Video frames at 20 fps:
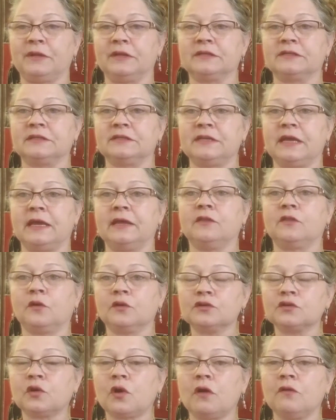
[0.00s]
minutes a day.
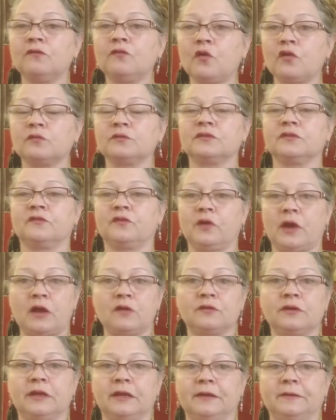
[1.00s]
Those are all forms of
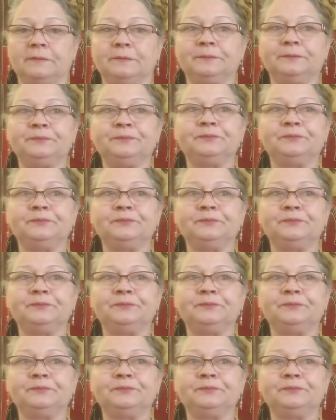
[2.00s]
grounding.